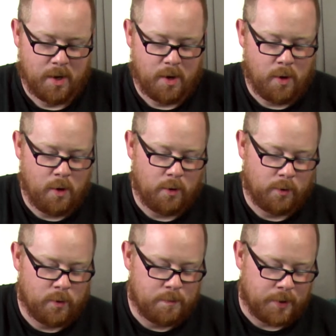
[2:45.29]

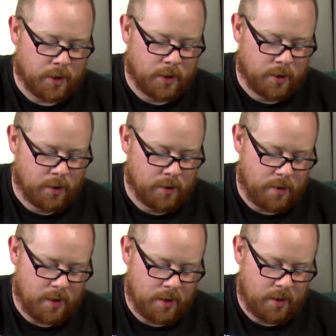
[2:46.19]
Oh, beer
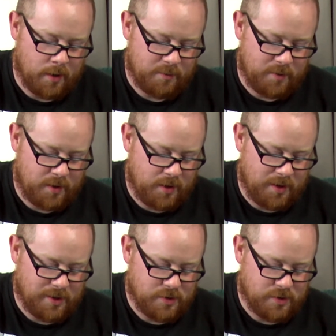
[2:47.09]
that we